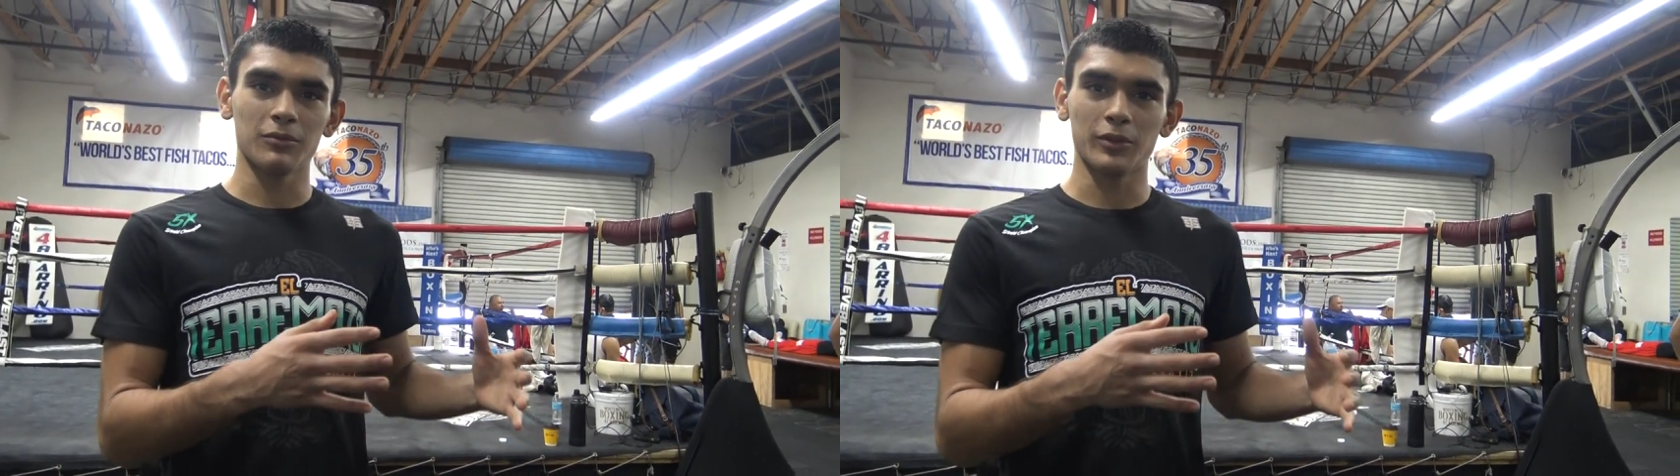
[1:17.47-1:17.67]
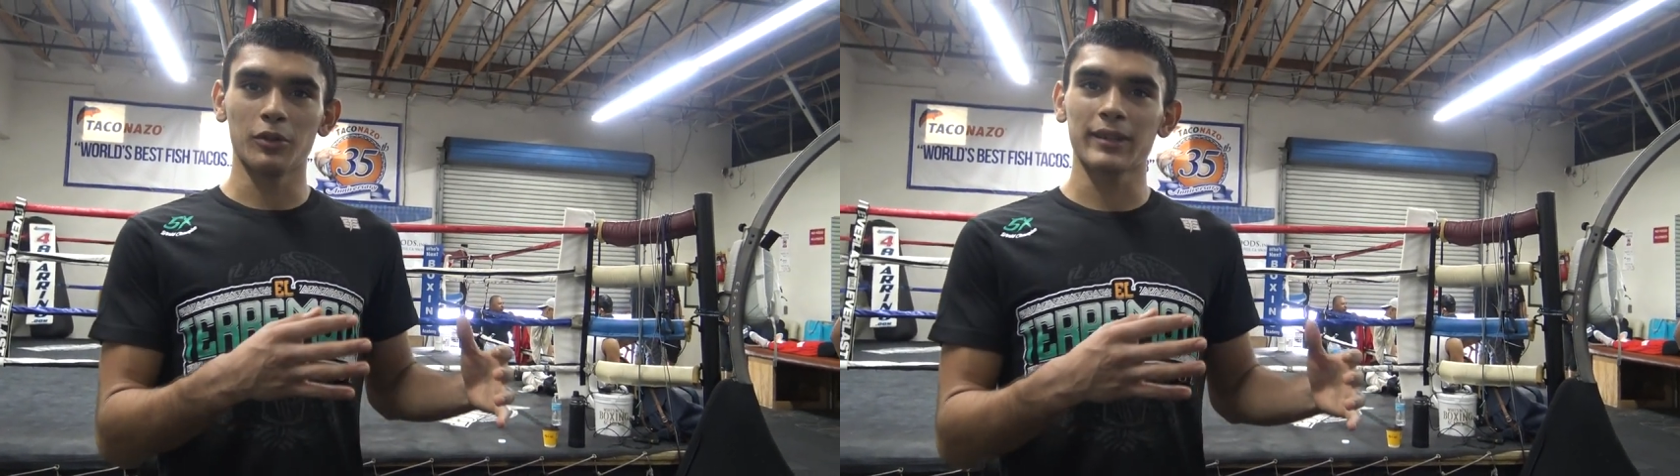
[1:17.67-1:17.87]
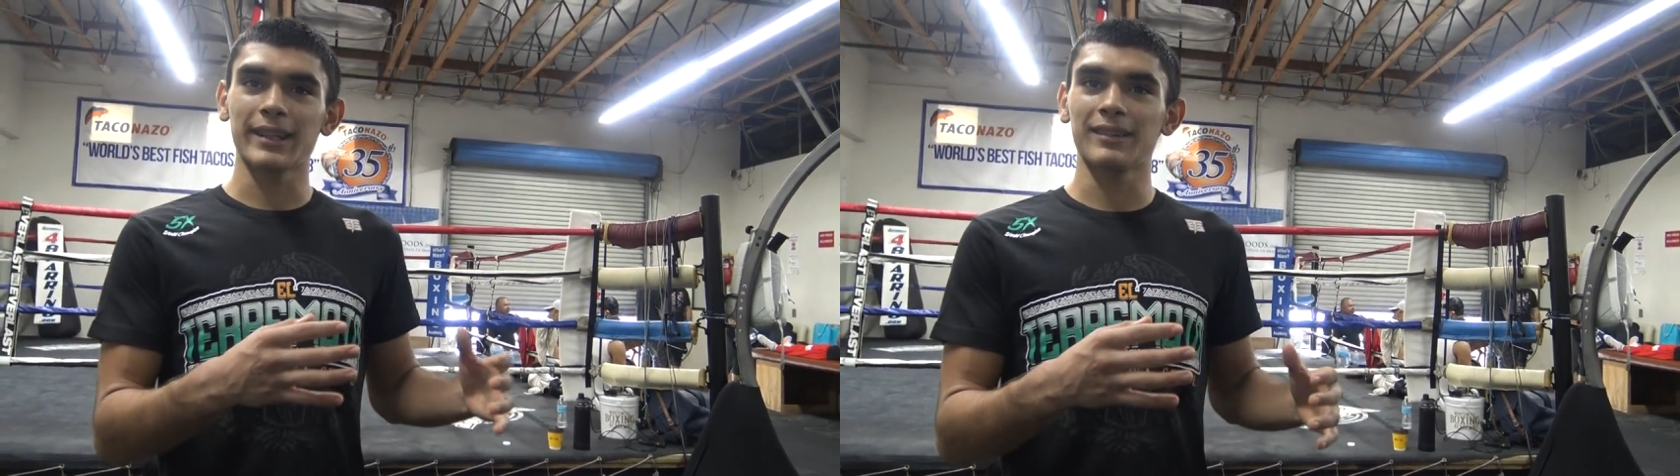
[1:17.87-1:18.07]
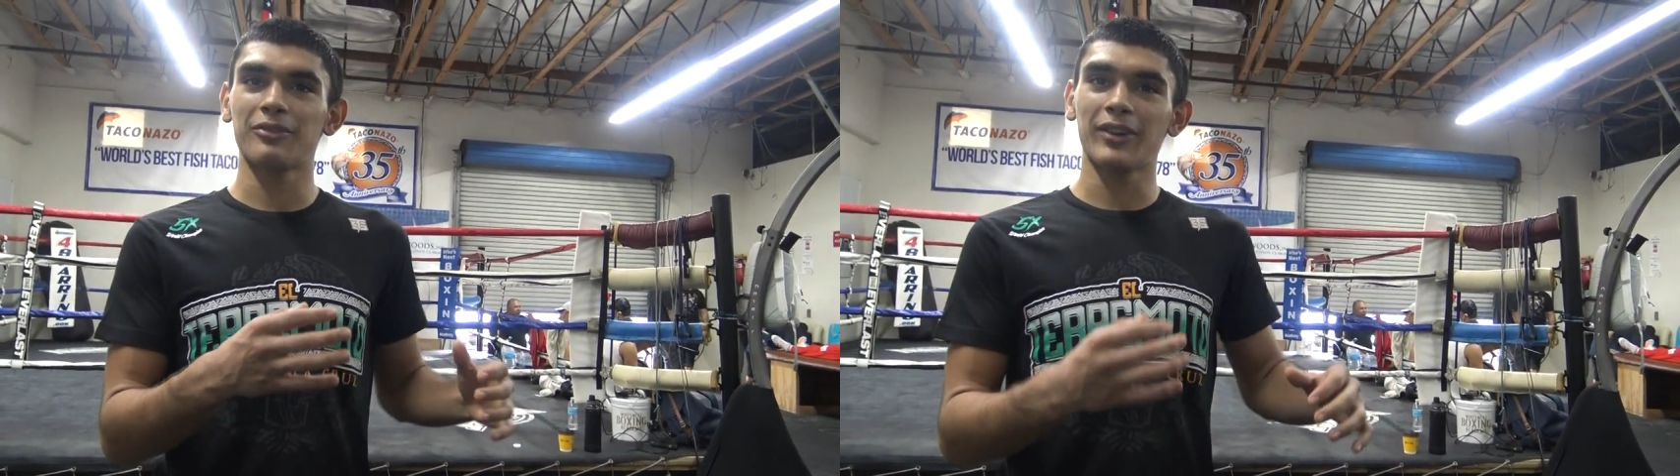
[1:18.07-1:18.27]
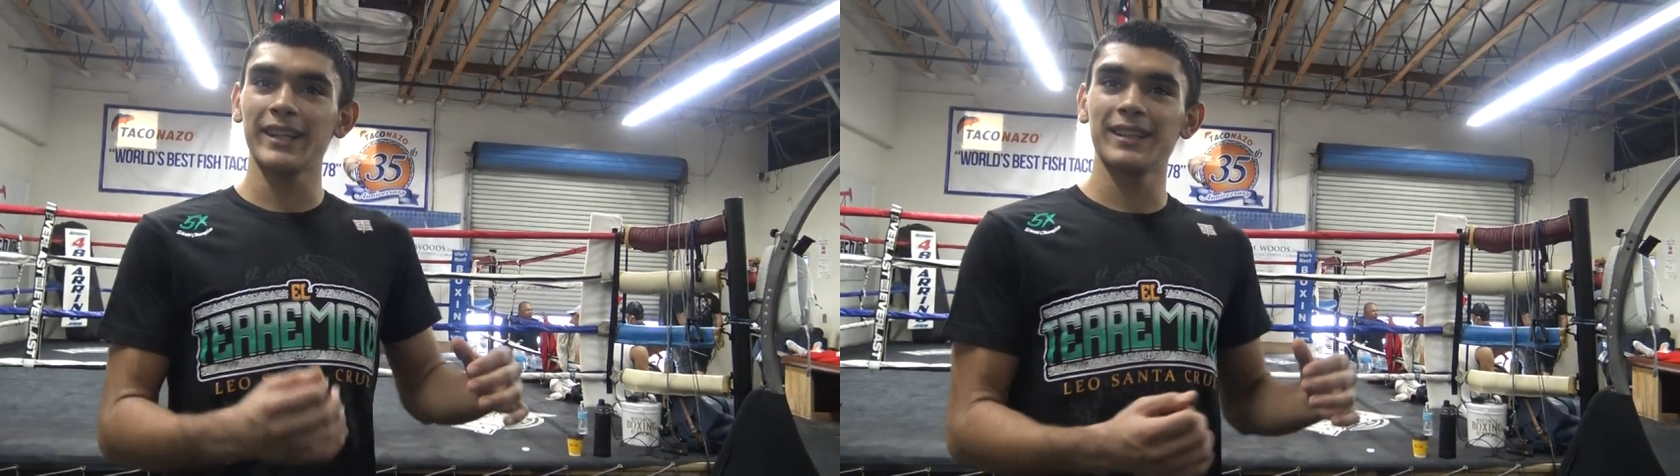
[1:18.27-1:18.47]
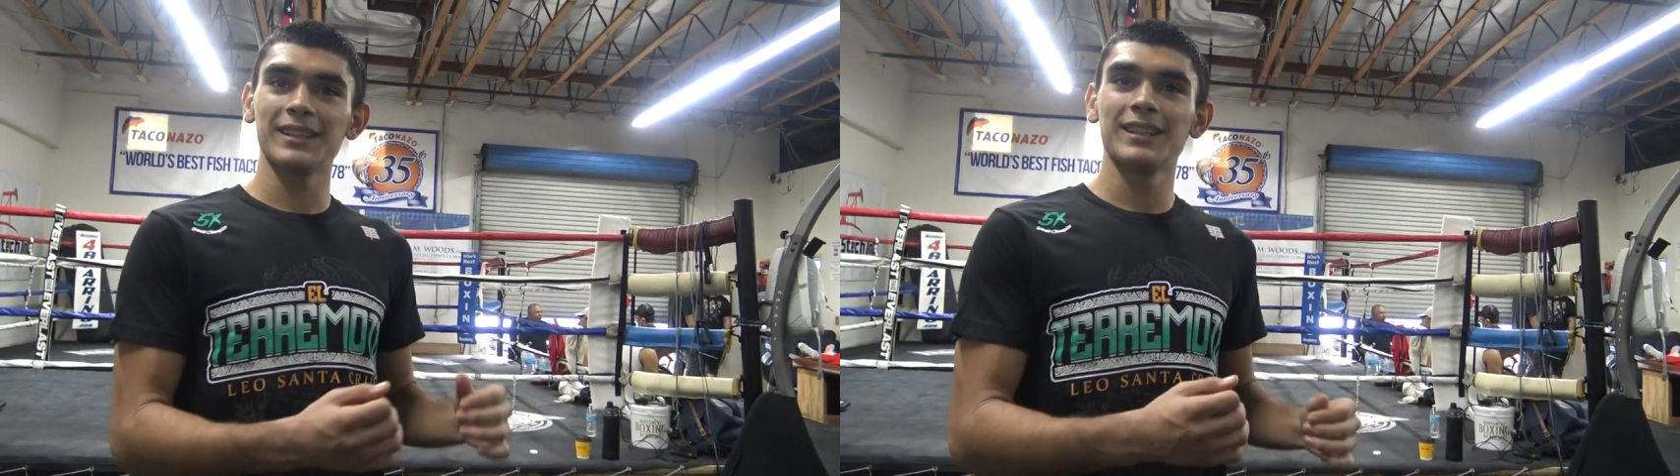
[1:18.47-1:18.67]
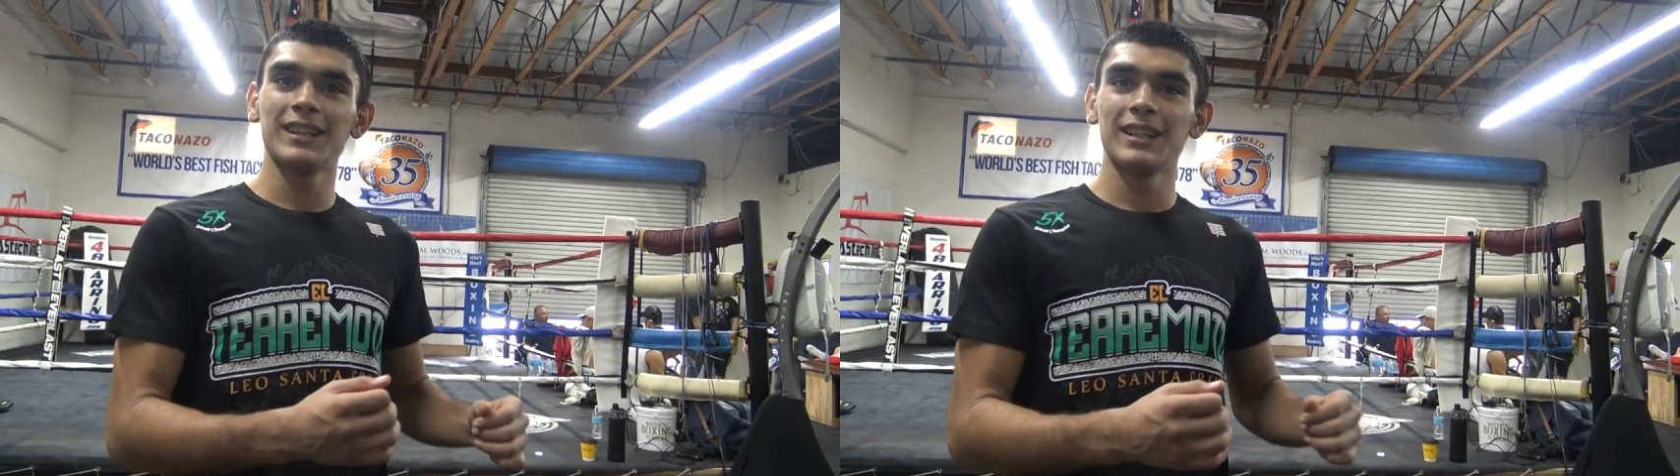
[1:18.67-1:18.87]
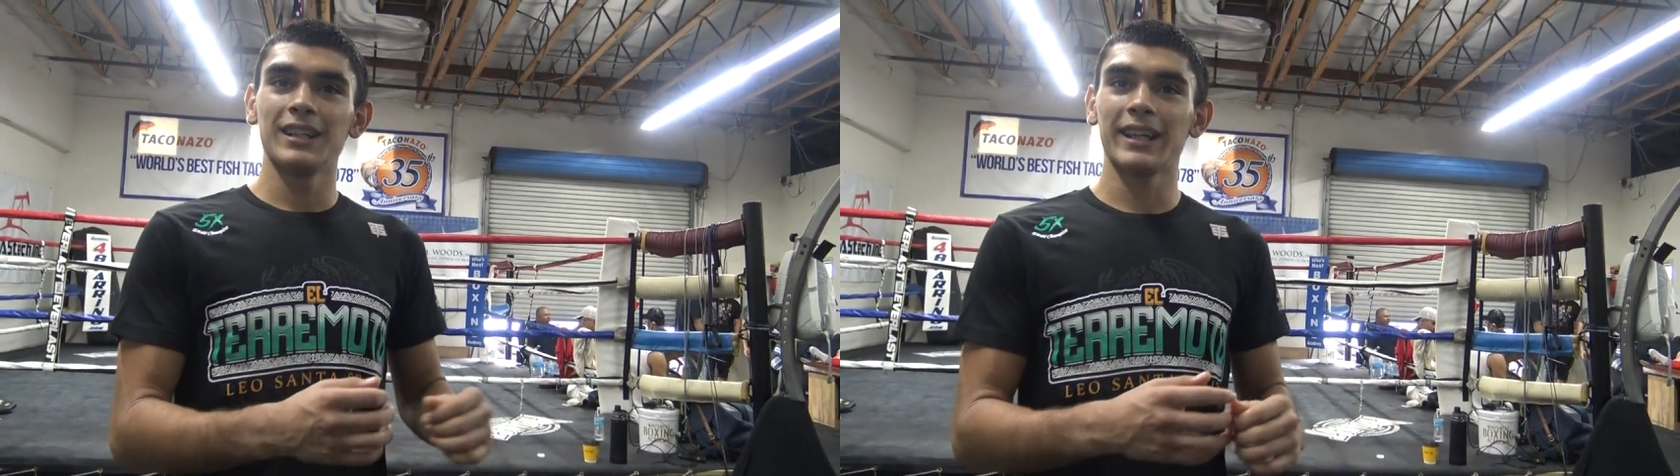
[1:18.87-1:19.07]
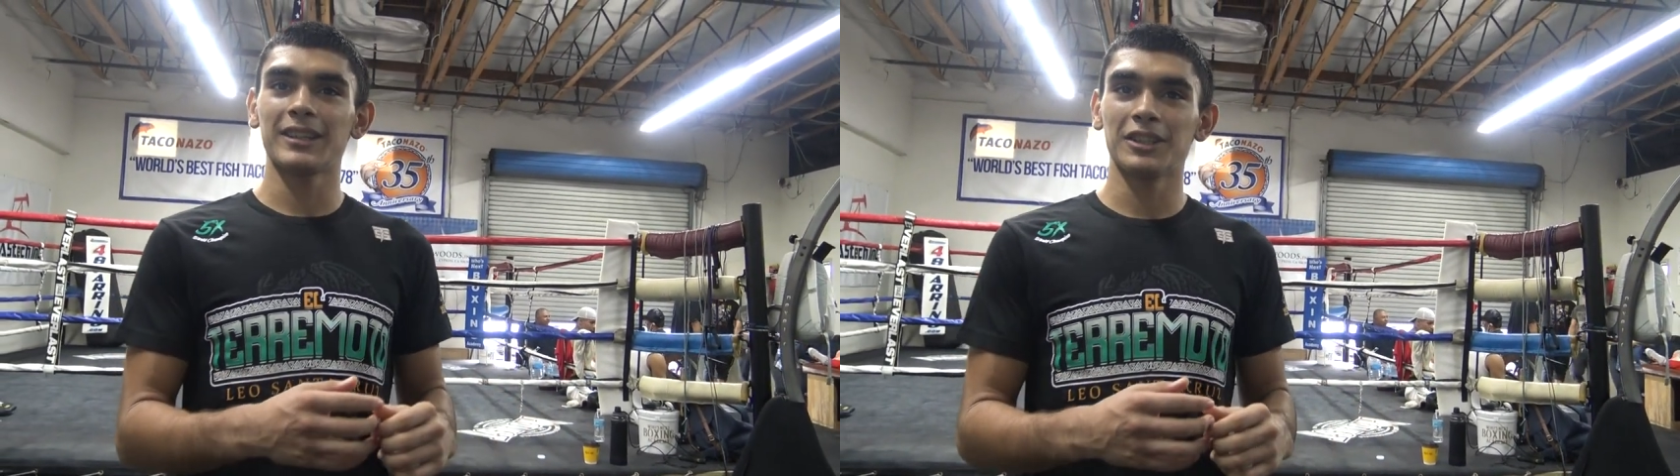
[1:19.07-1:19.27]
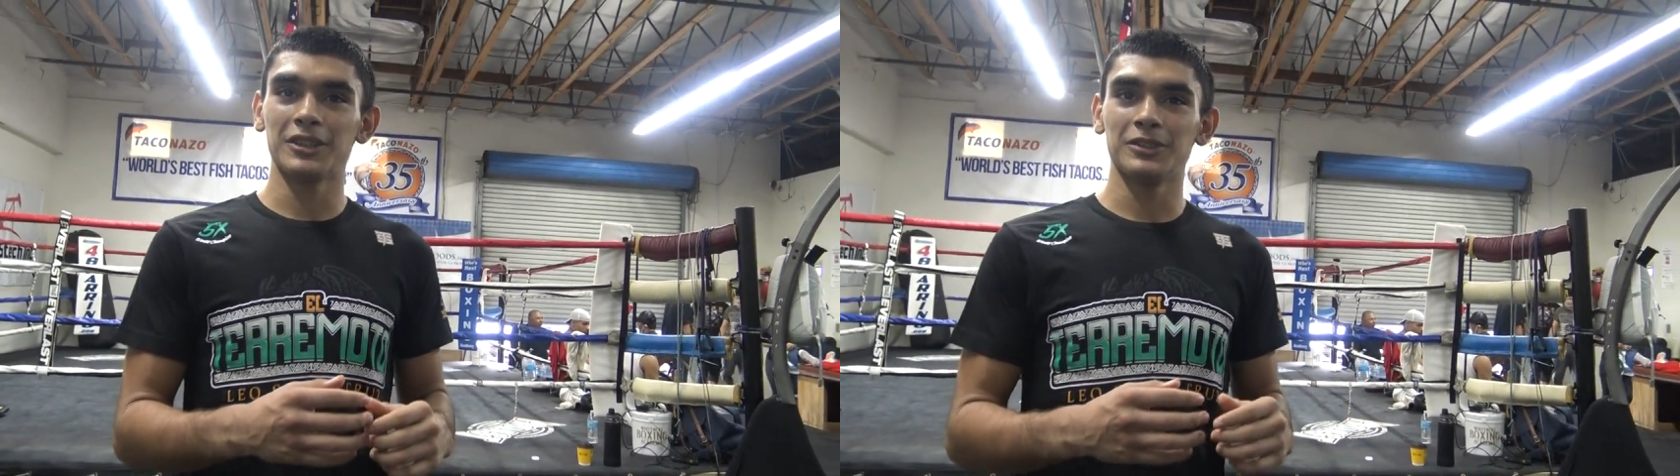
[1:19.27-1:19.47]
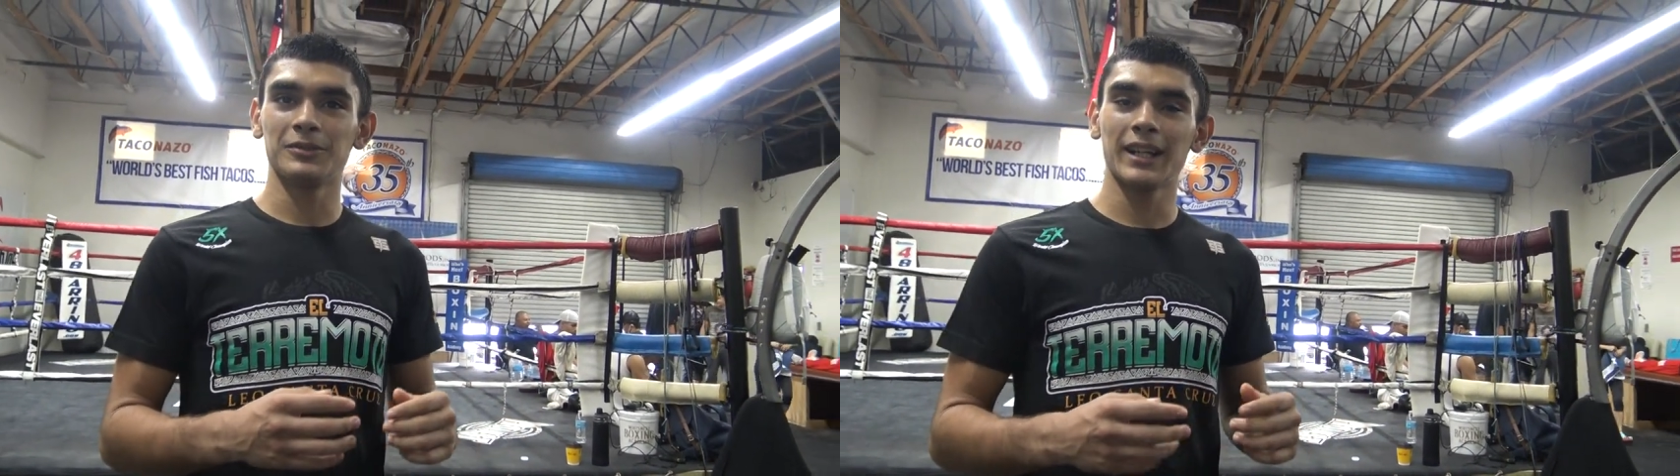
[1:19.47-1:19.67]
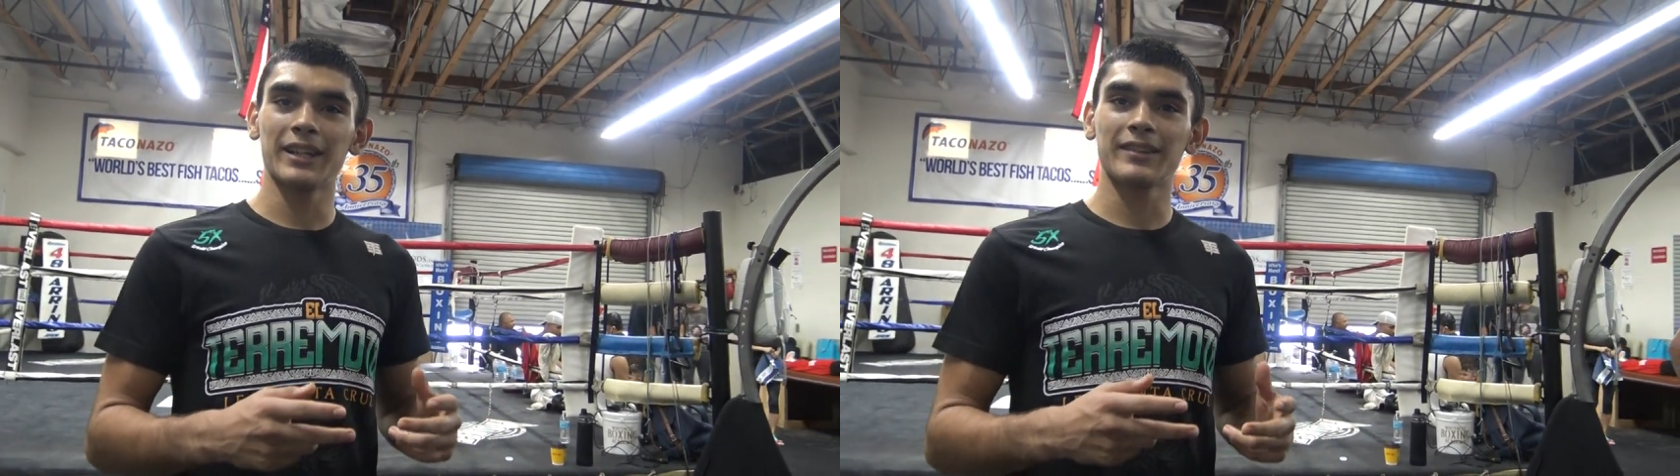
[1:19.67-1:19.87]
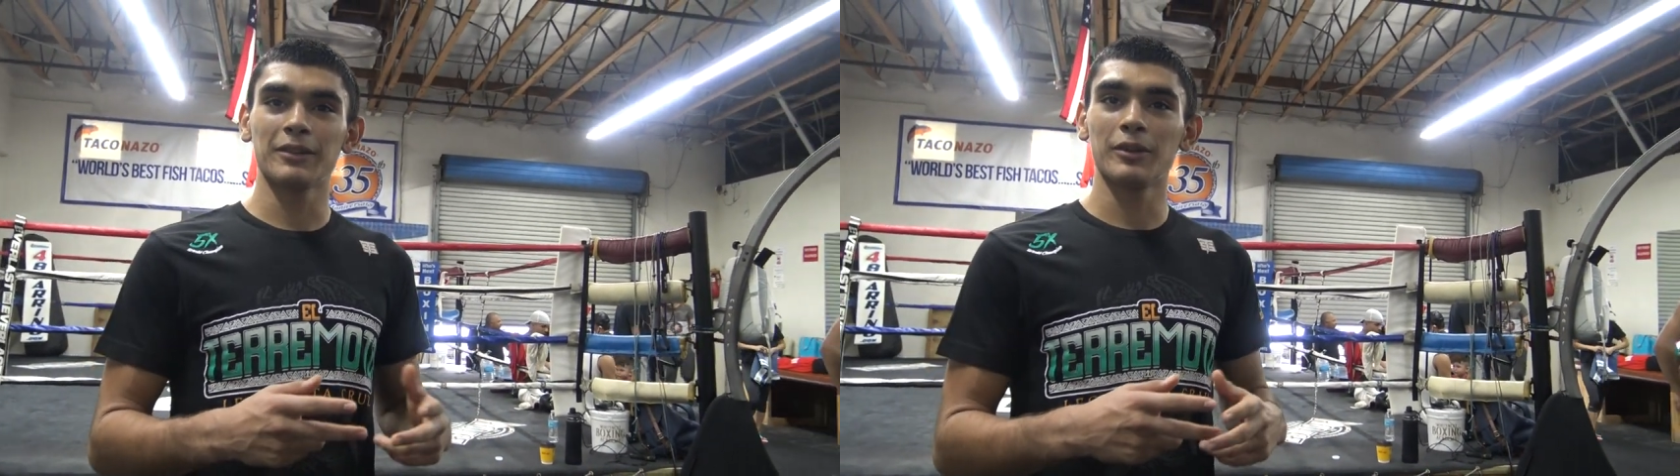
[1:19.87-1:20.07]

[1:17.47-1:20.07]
We always like fight, like um, how do you say?